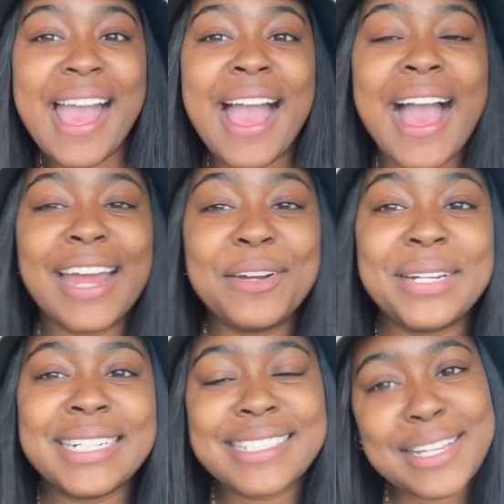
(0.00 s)
I don't
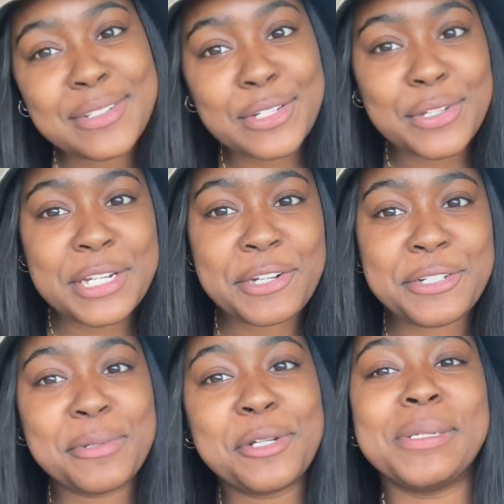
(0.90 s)
want it to sound so
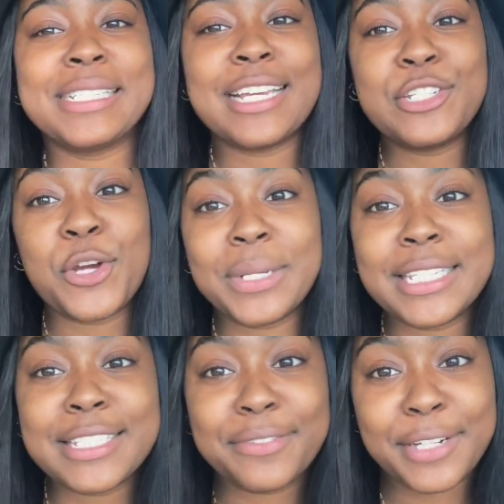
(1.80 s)
stereotypical because I don't want
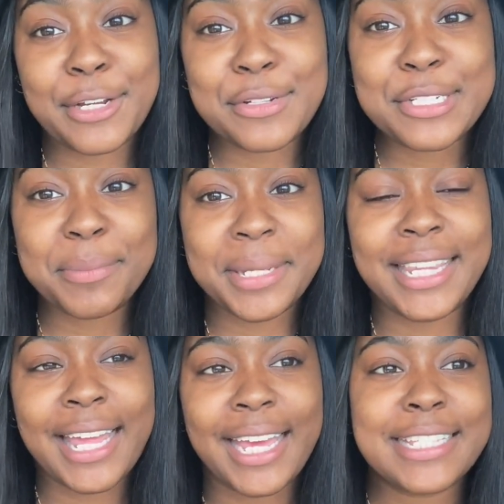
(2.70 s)
this video to be
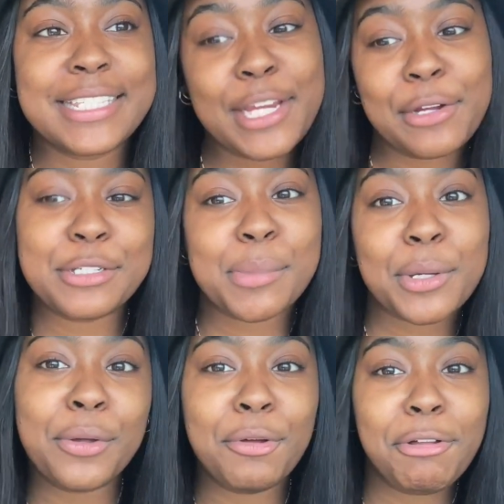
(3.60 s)
like
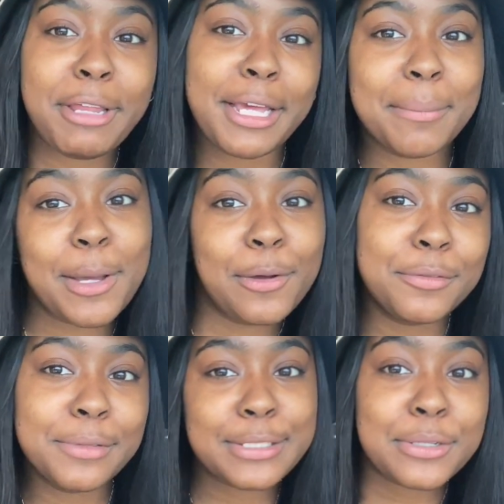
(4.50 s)
stereotypical, like
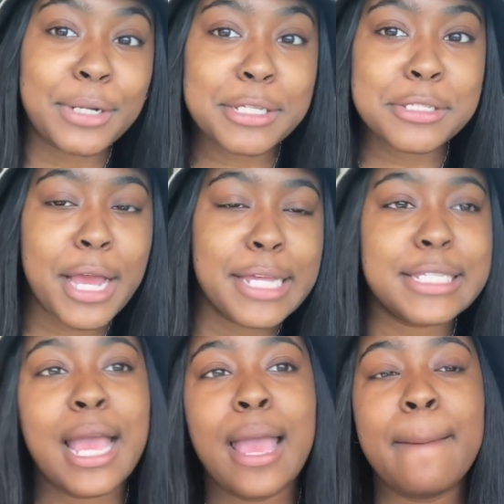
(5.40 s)
about like zodiac
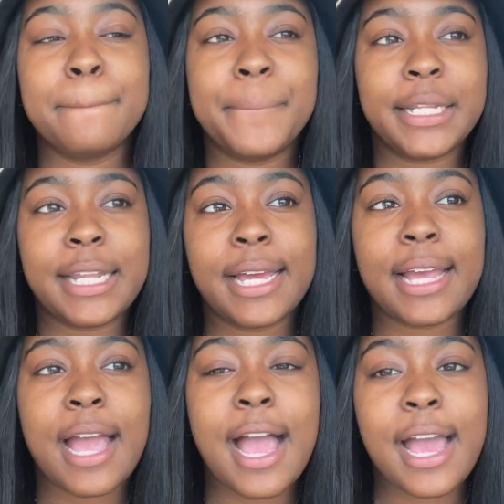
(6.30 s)
signs, but
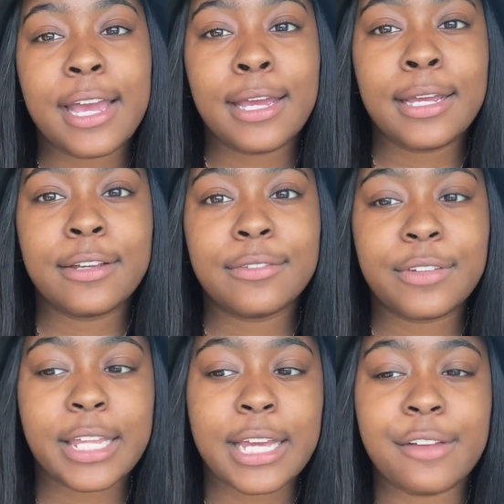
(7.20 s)
like I
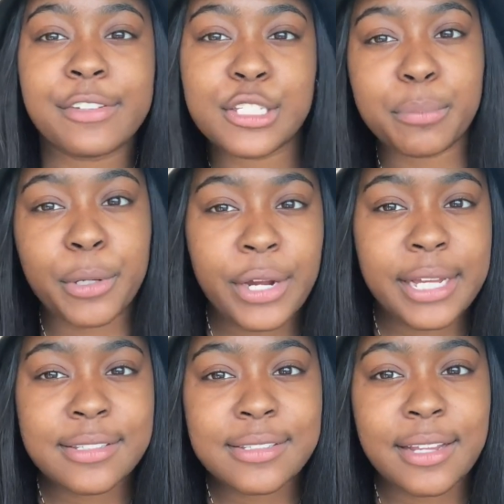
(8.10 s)
feel like I've
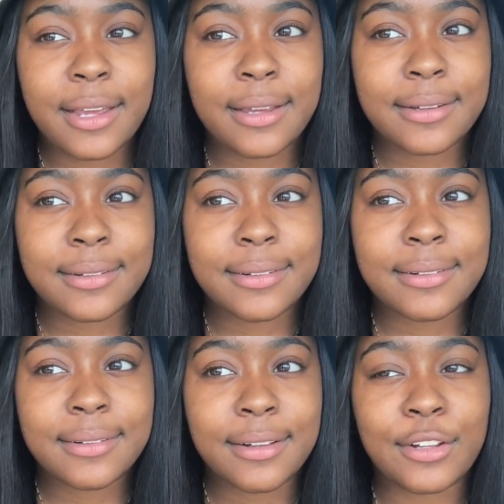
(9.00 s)
experienced like
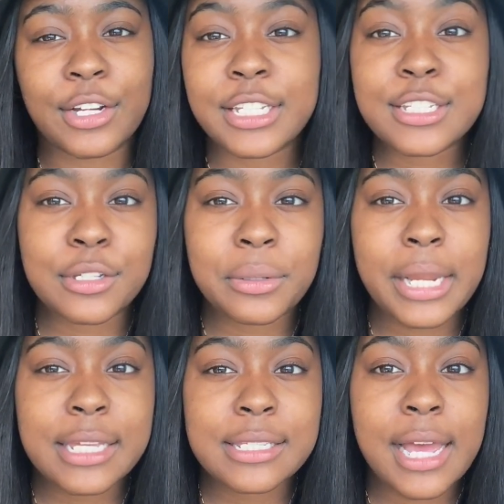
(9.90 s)
a lot of these
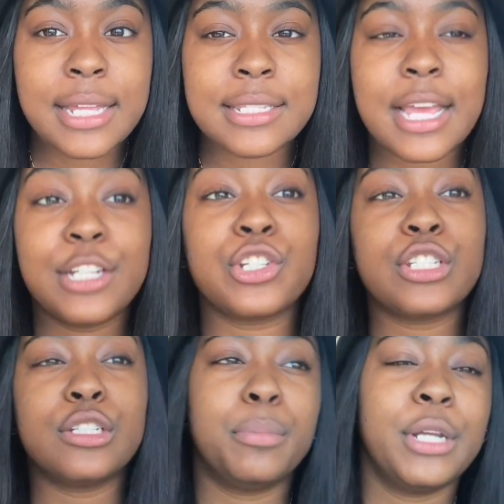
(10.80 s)
zodiac signs. And
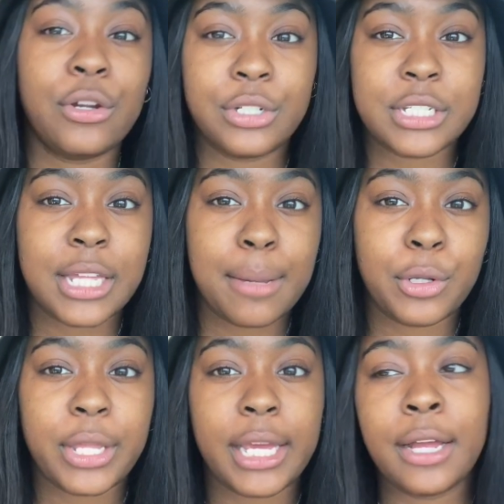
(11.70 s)
just to put out a
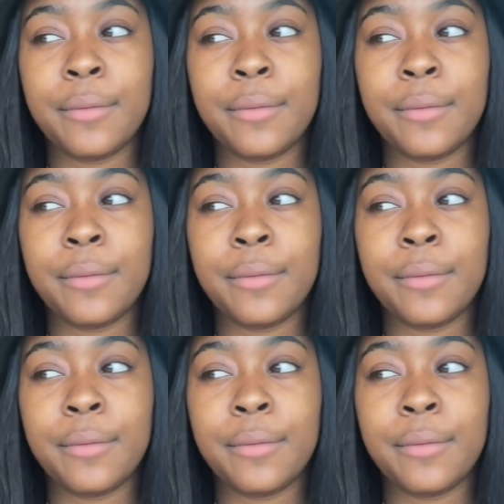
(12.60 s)
disclaimer, like